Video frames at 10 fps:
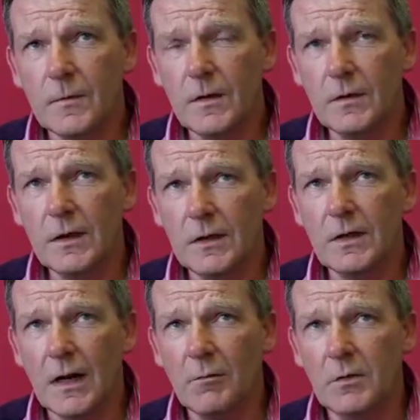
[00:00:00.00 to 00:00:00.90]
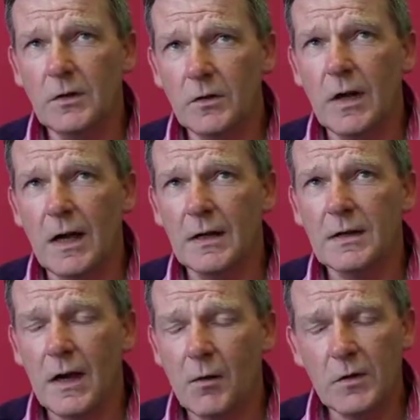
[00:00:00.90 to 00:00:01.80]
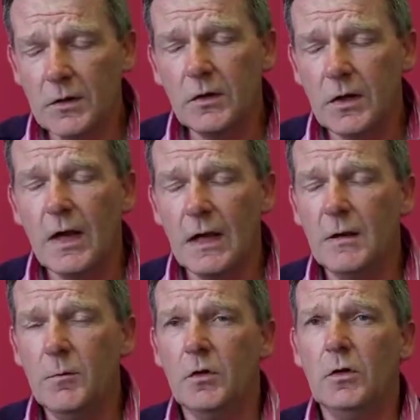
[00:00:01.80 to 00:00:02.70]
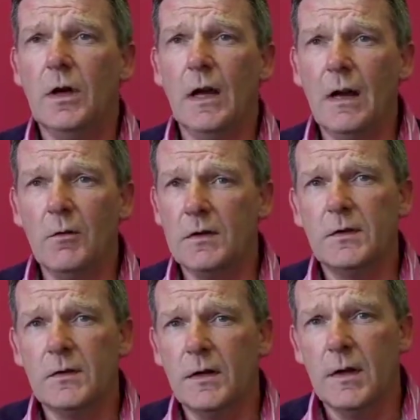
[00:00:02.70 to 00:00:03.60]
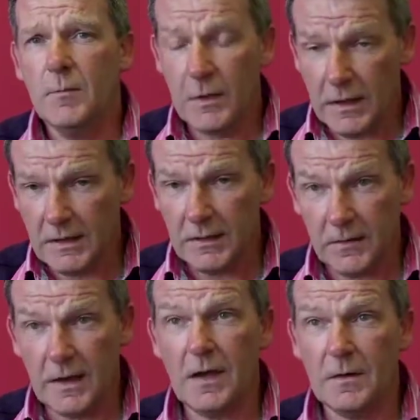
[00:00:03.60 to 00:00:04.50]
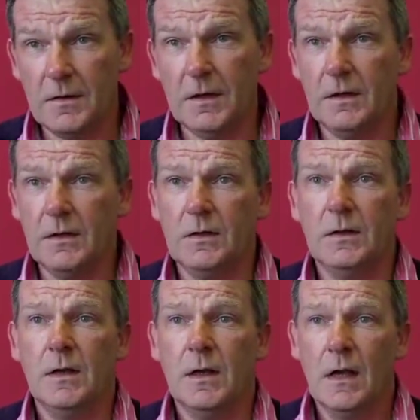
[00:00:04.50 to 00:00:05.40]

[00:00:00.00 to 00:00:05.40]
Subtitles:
the things that I was good at, I wasn't good at anymore, and I was beginning to forget things.